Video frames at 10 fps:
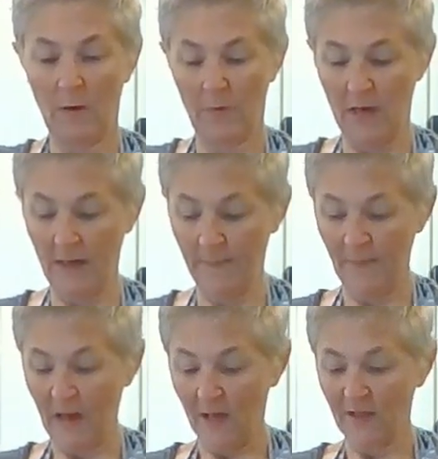3.
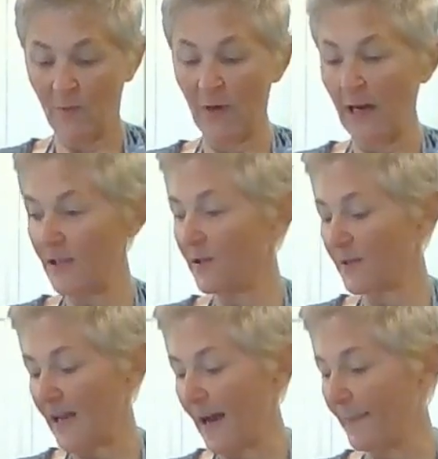So what I do
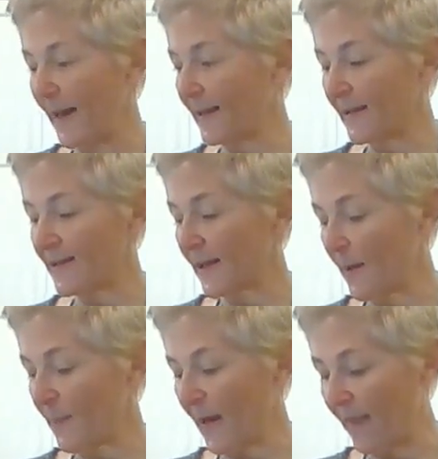is I make these
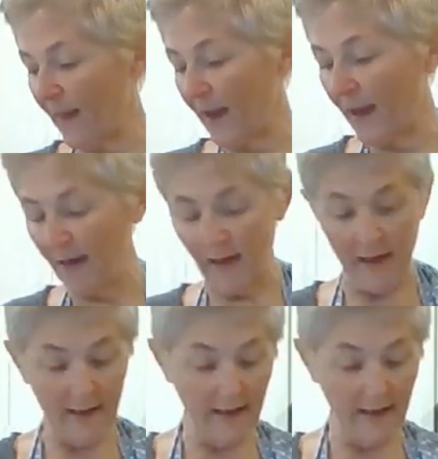up and then